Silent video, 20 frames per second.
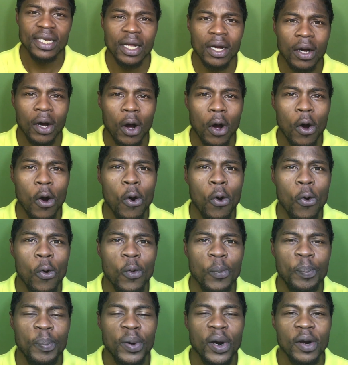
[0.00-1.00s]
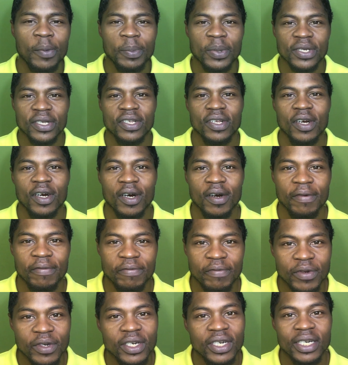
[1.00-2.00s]
The whole purpose
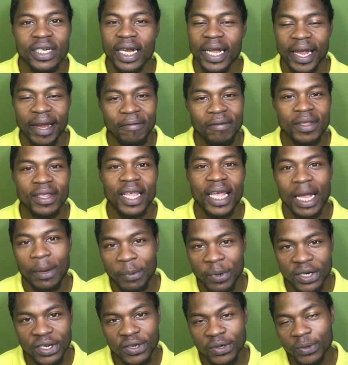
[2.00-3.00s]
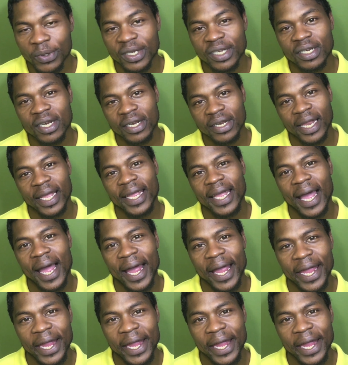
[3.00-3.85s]
of everything we do is to lay